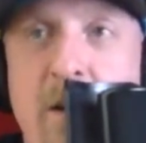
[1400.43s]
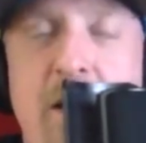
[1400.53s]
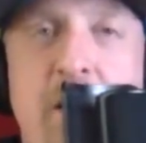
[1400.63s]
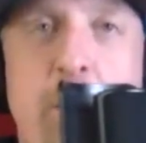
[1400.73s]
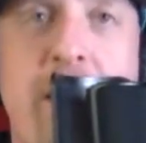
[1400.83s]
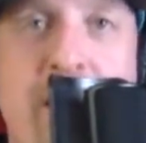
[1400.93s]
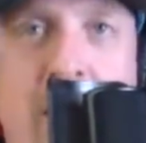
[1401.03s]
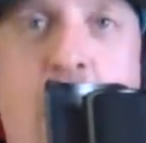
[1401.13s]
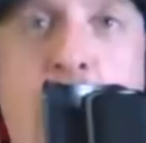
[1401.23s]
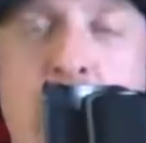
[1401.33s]
It'll be a
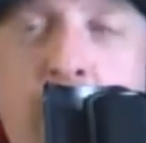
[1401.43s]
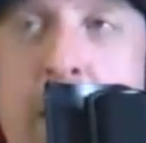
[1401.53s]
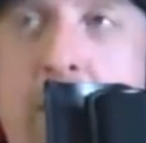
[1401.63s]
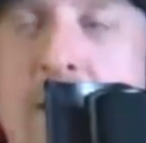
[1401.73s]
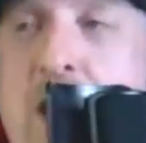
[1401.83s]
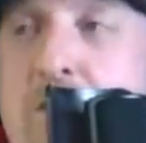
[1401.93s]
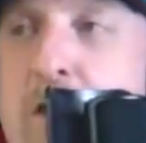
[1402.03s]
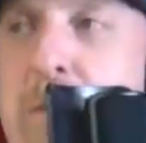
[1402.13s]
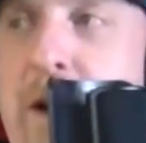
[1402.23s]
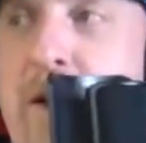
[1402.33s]
comma, but I'm going to try for
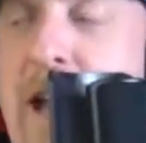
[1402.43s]
a period.